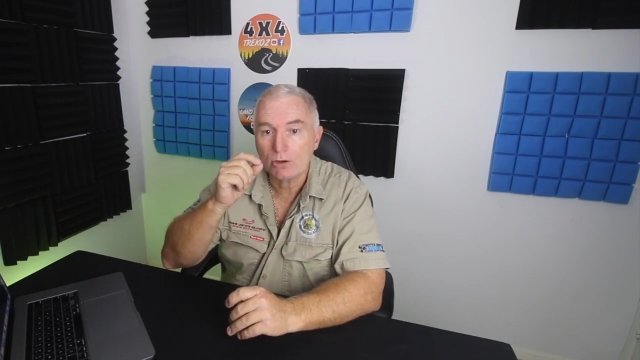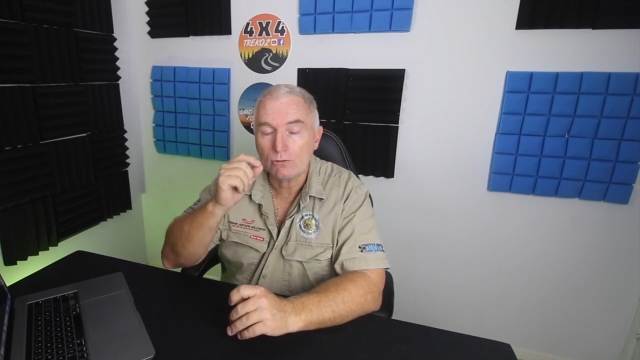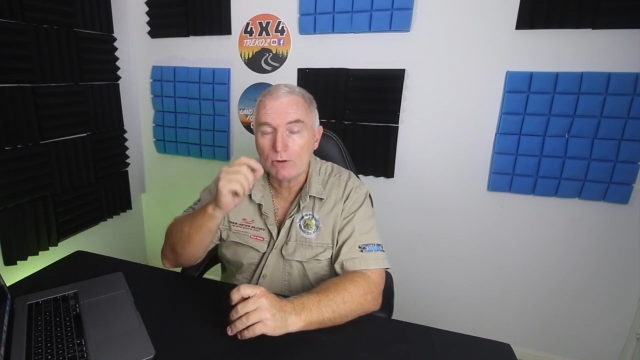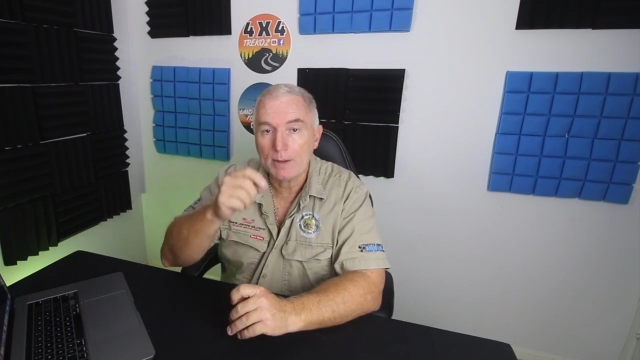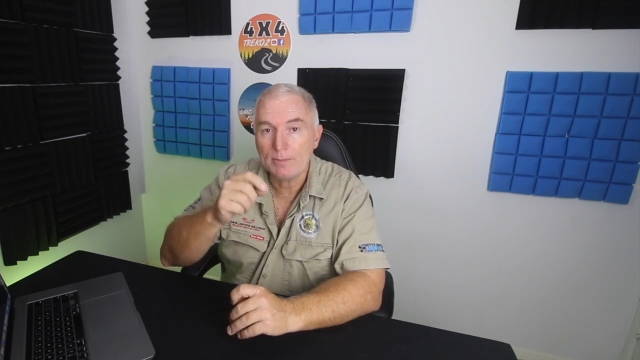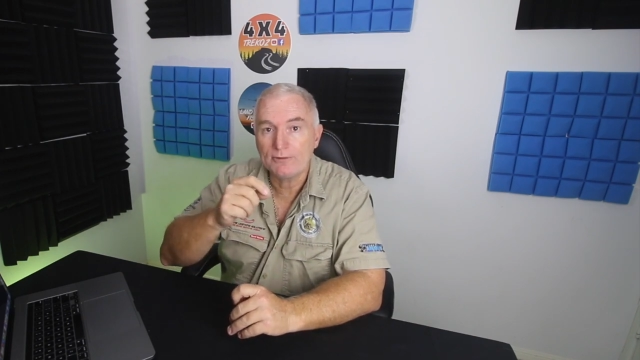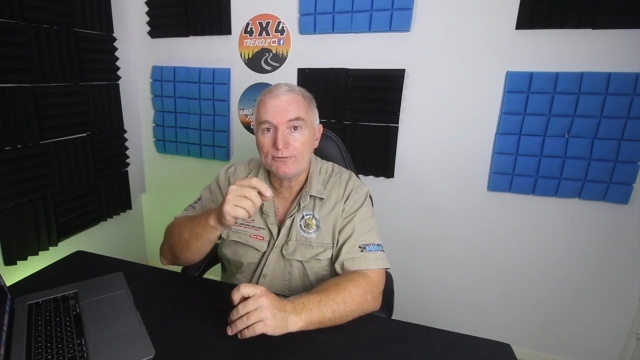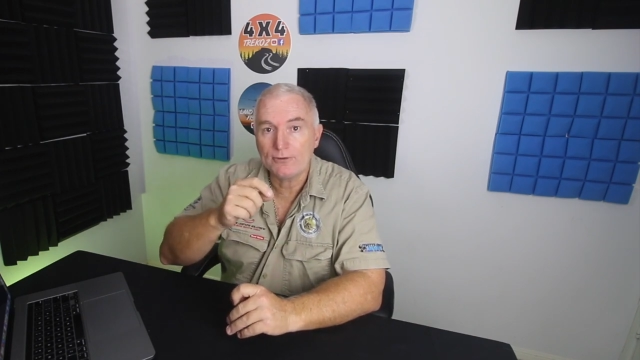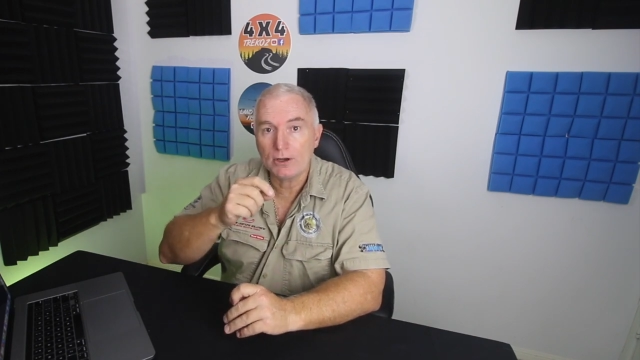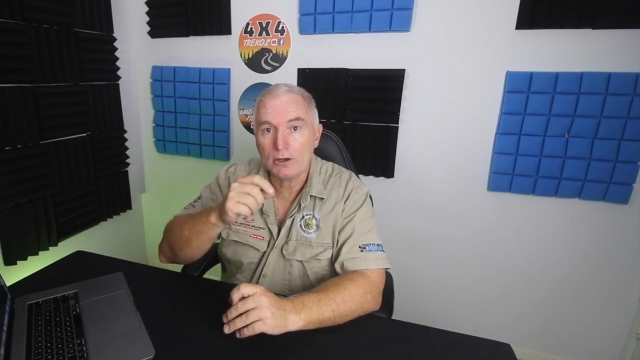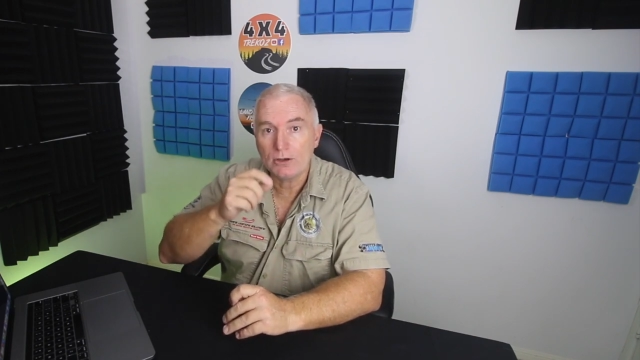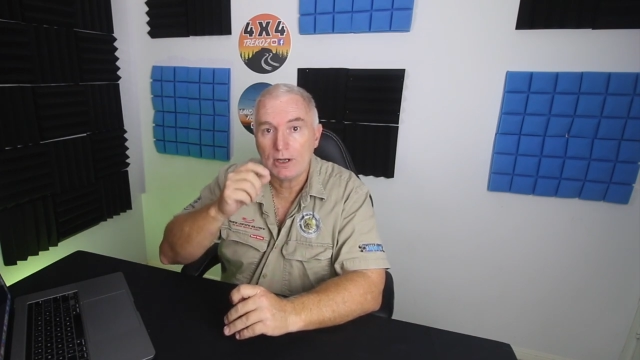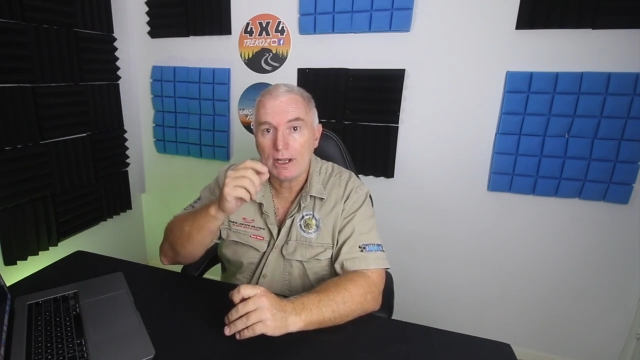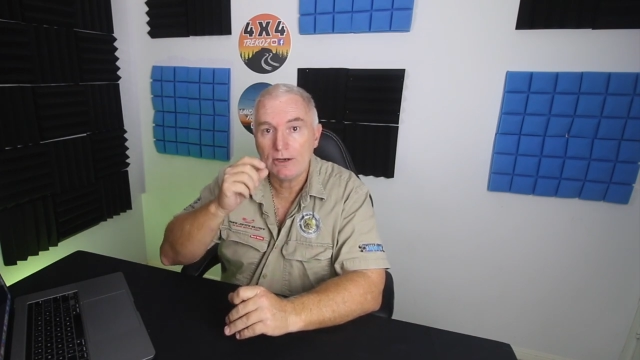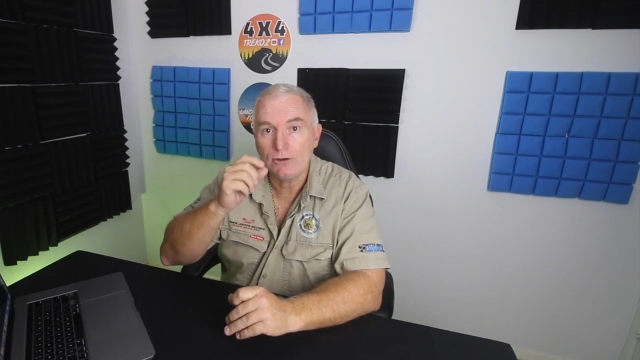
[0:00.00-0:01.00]
Grab the
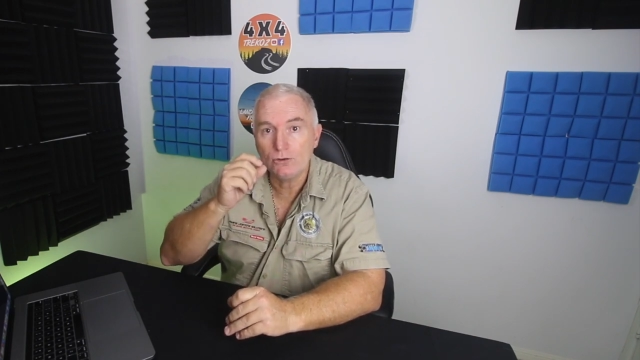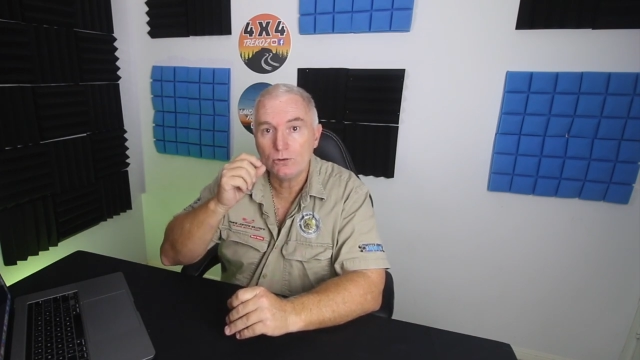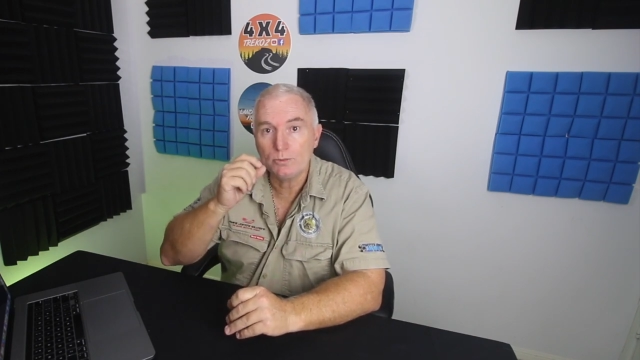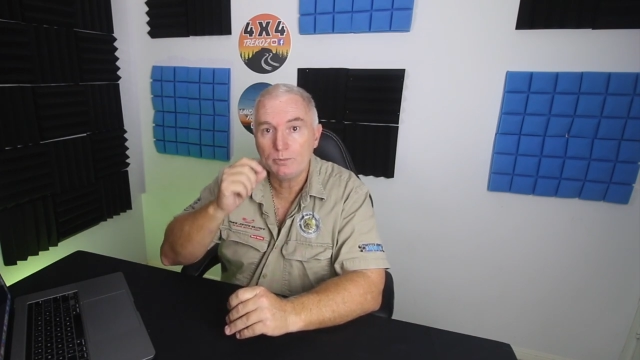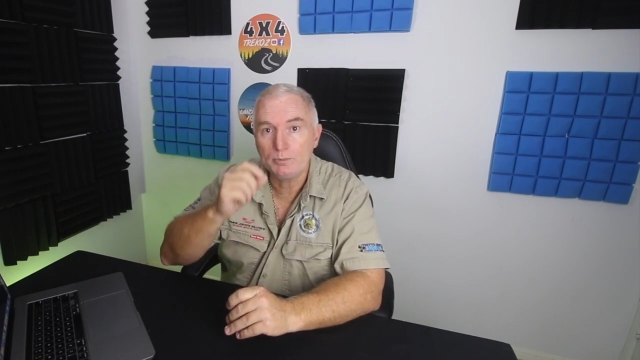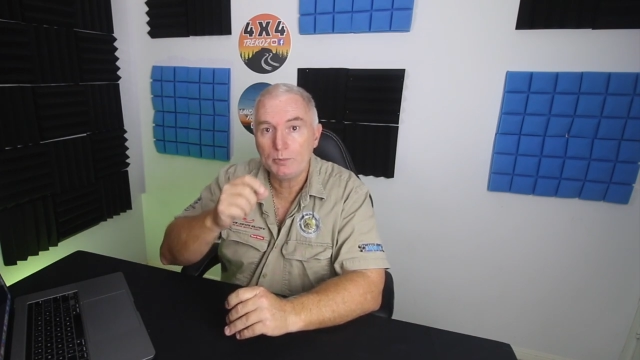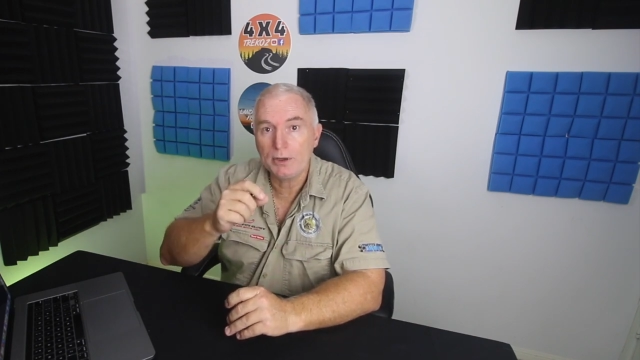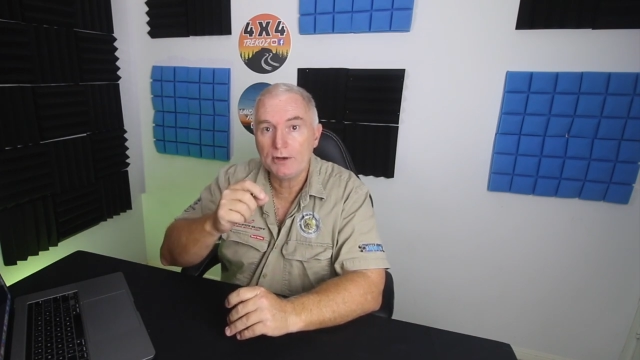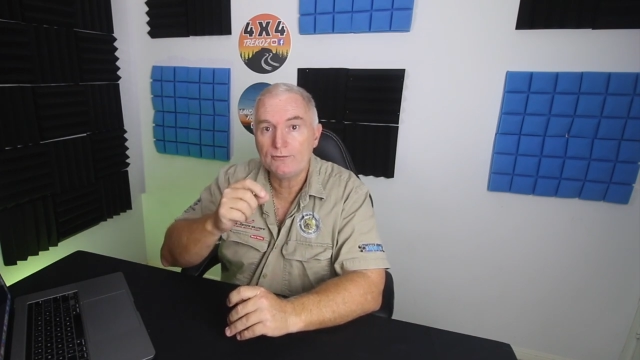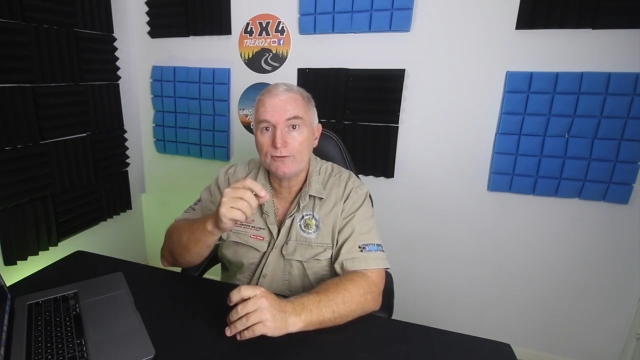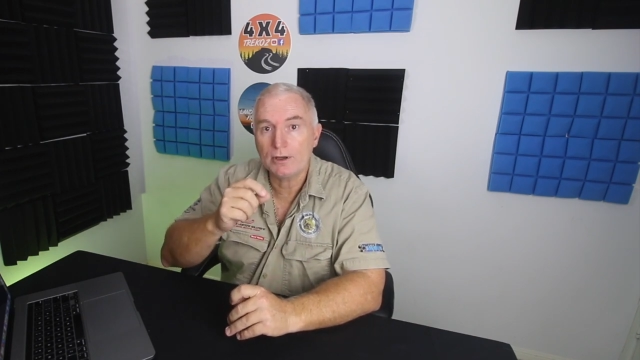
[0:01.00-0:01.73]
phone and do a bit of